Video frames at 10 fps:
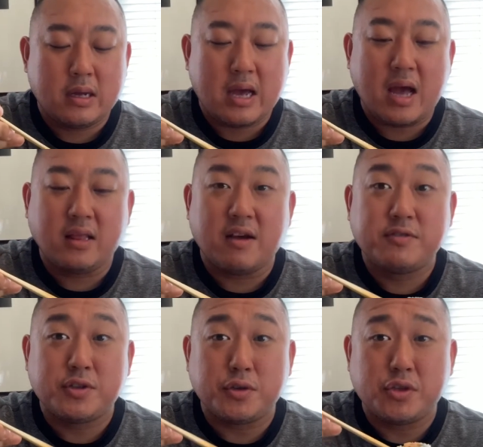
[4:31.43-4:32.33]
I love
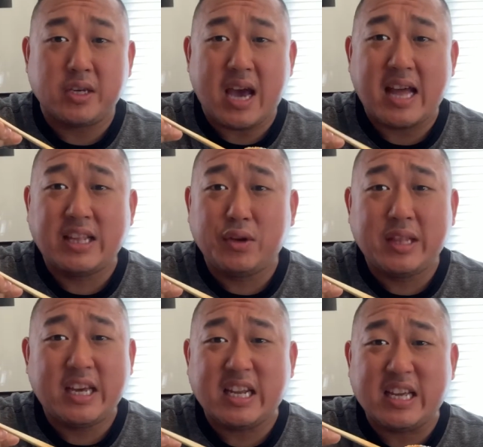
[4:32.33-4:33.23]
sushi. I
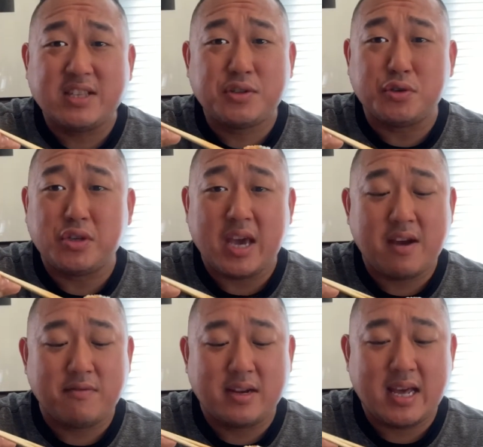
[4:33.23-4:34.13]
literally could eat sushi
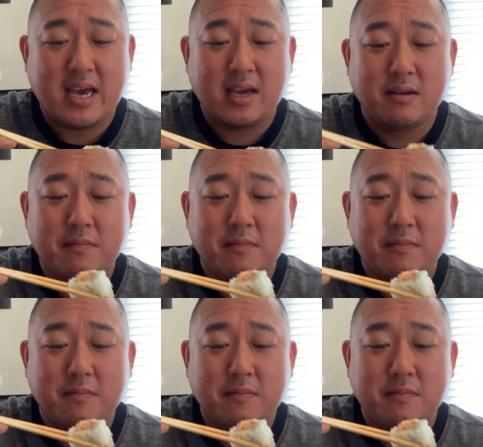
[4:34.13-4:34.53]
every day.